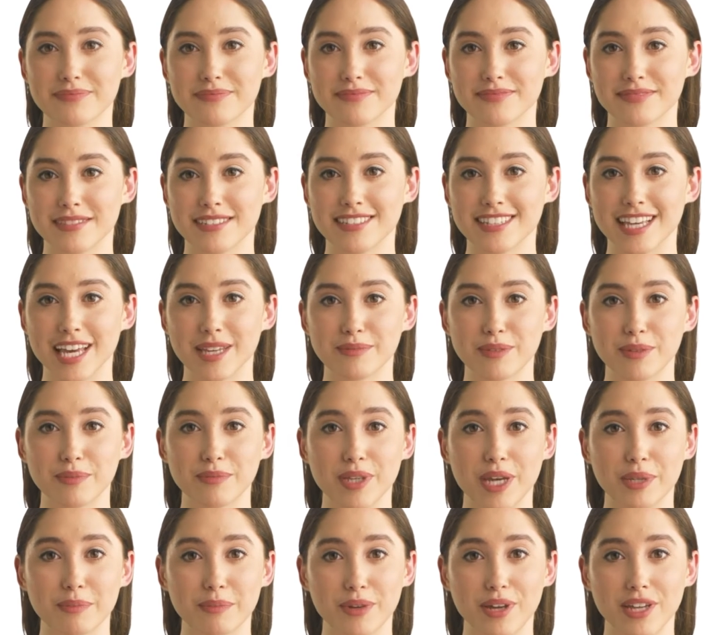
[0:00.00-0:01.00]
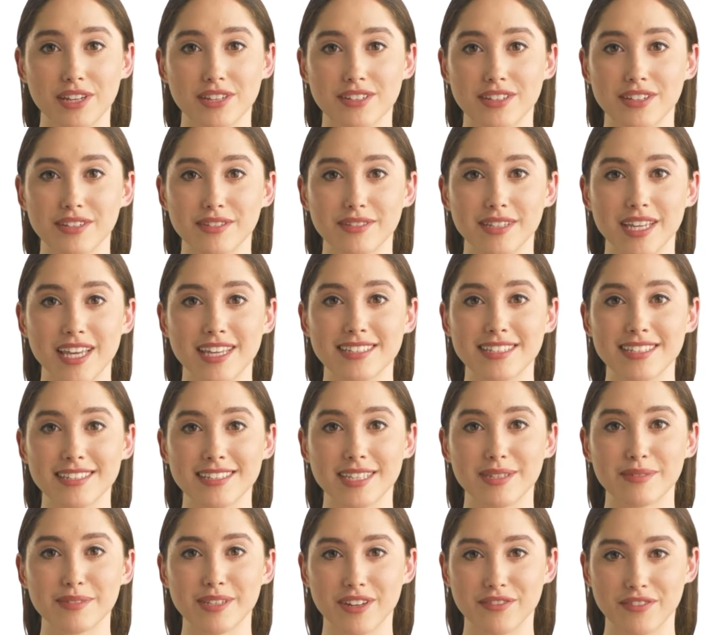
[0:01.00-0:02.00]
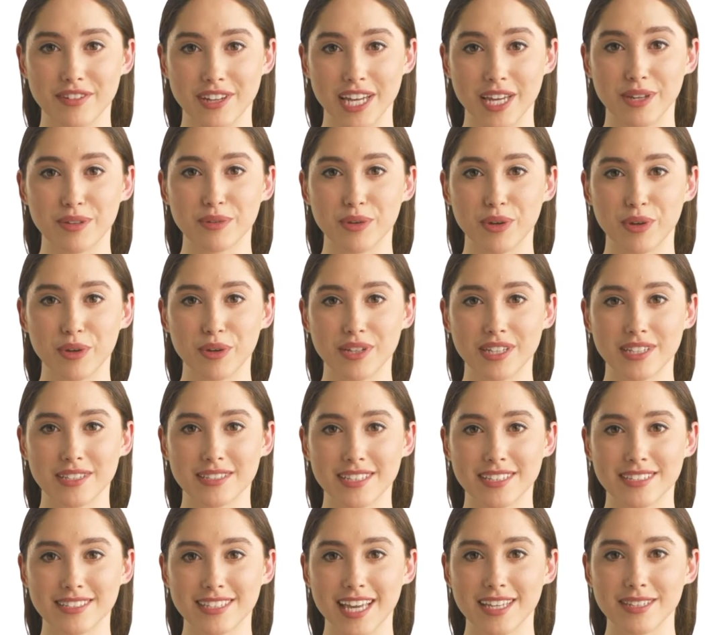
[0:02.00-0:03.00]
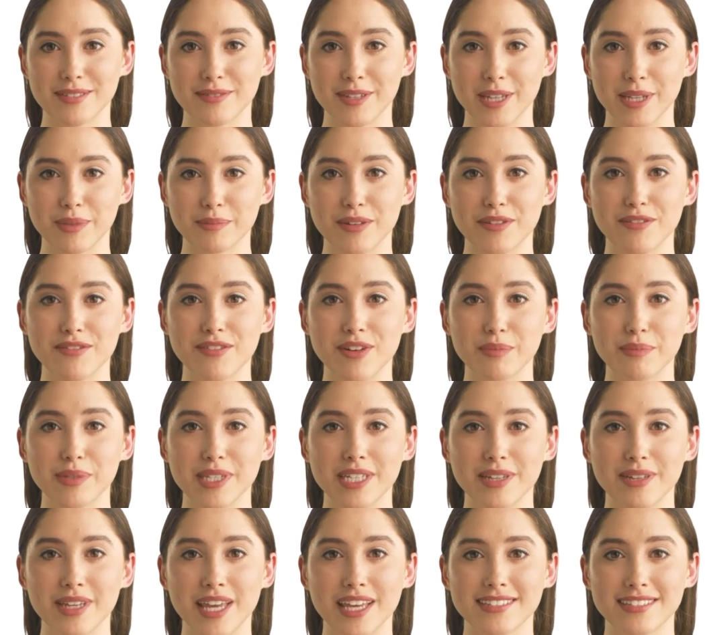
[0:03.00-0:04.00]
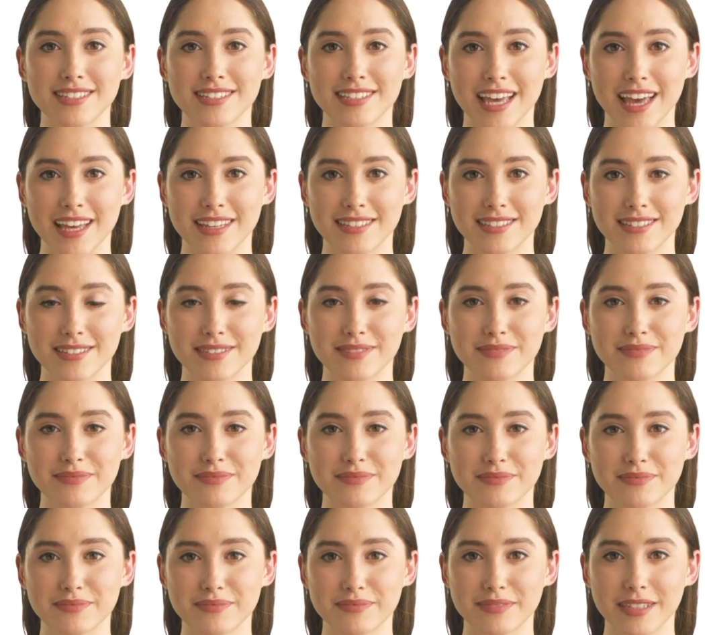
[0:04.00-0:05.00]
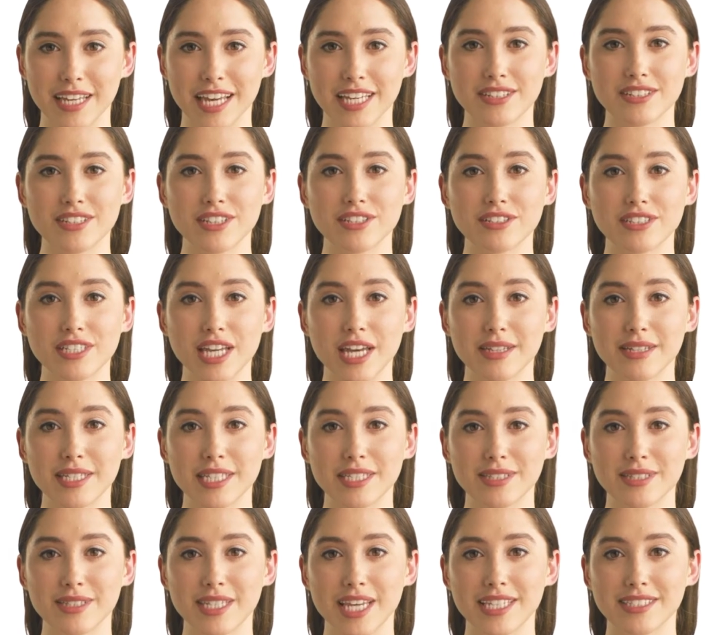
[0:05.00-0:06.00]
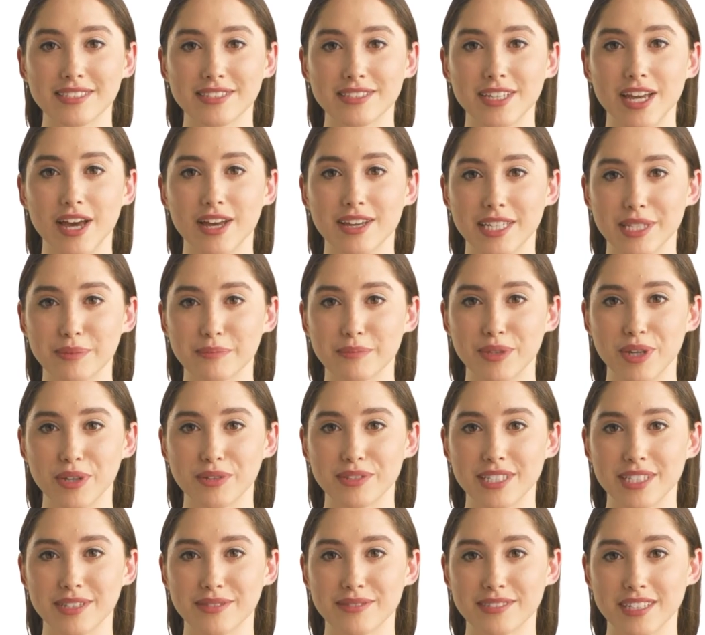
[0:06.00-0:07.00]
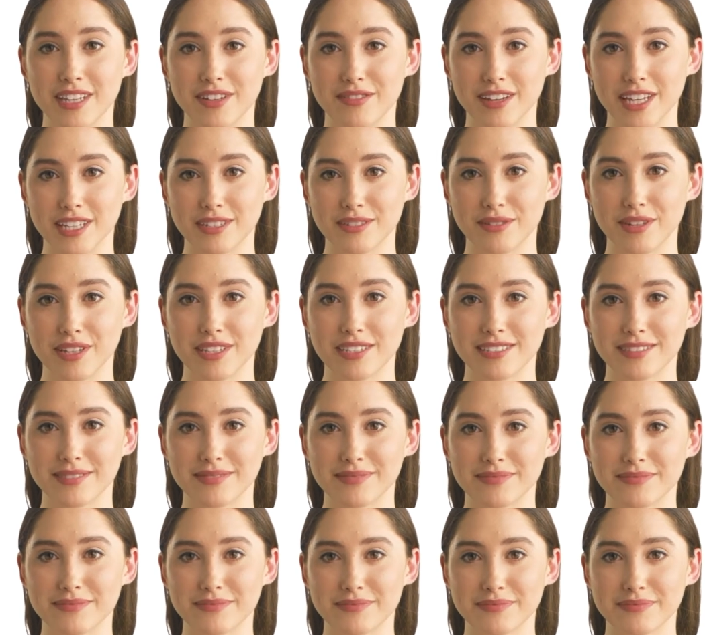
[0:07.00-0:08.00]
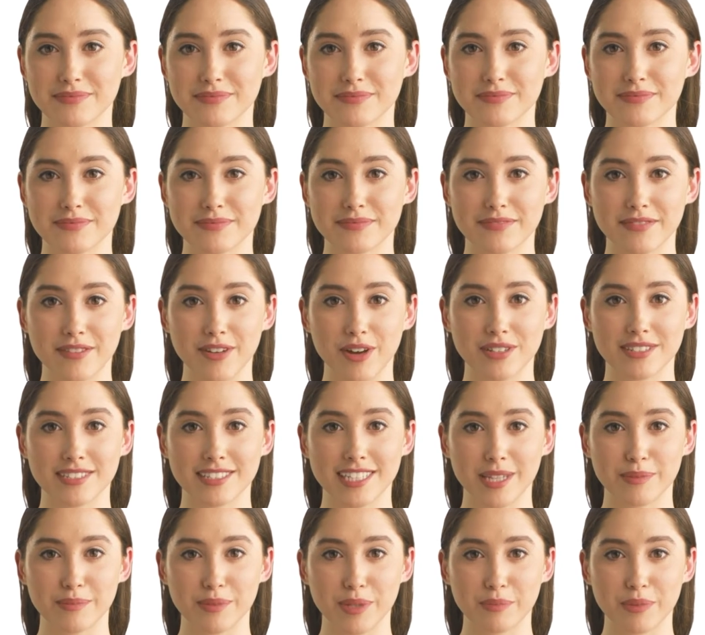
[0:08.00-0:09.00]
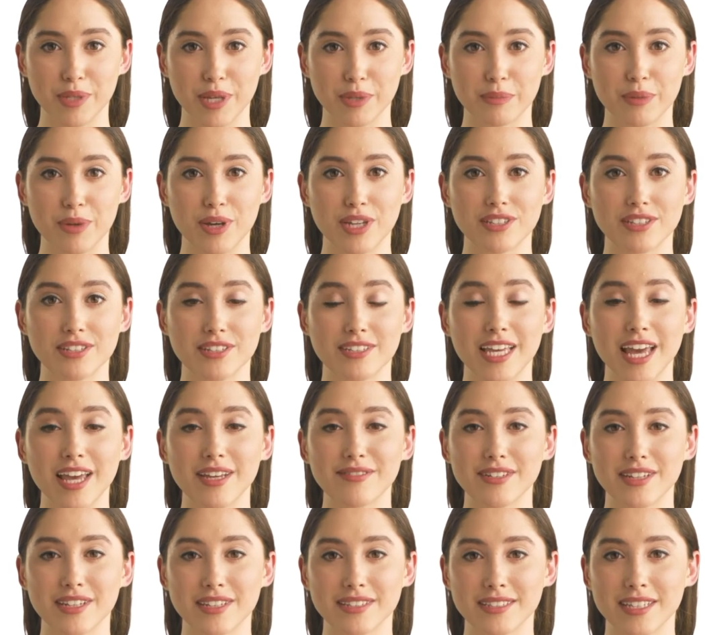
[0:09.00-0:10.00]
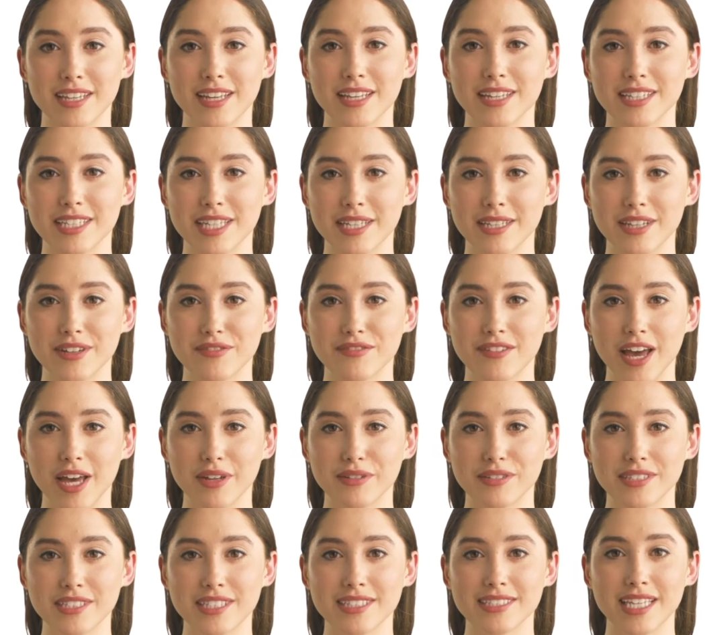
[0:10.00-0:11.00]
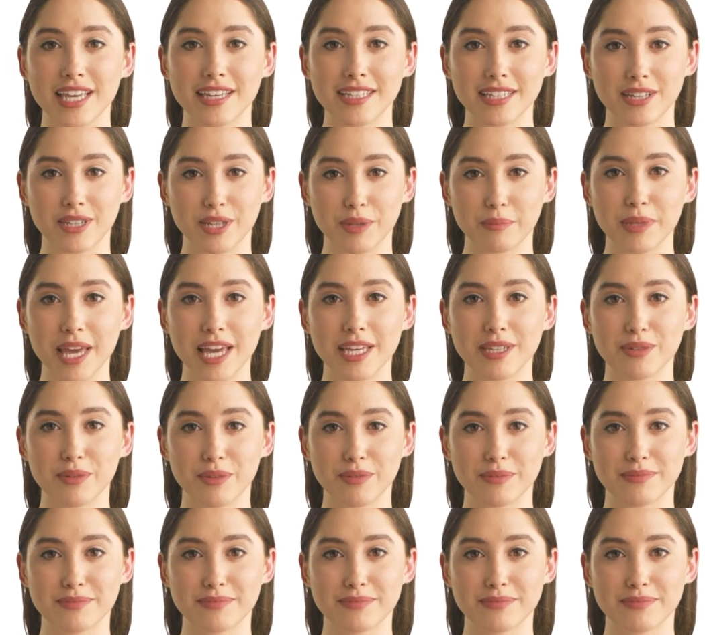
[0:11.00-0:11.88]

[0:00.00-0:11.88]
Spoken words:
Sample preparation plays a significant role in successfully performing ELISA tests. It should gently collect target proteins of interest. Full sample preparation guidelines can be found in the technical manual.